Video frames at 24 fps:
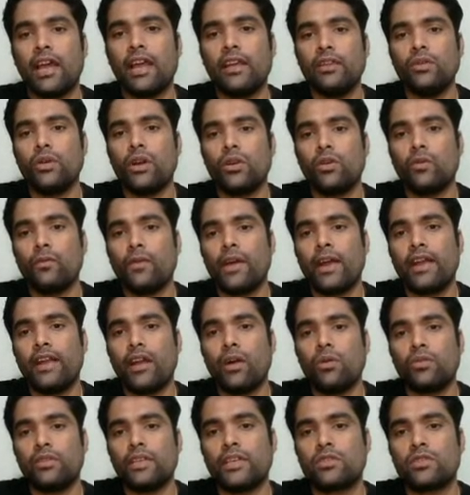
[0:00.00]
and you have to find
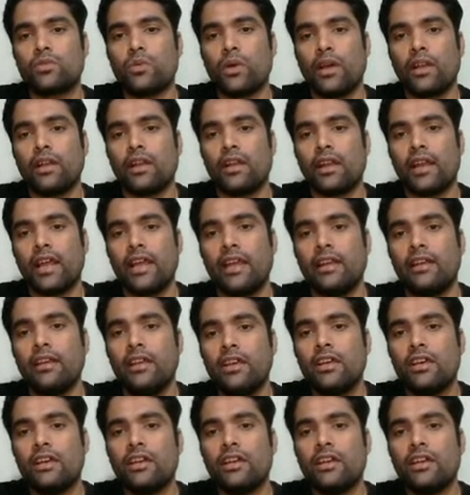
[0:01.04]
out this one, right?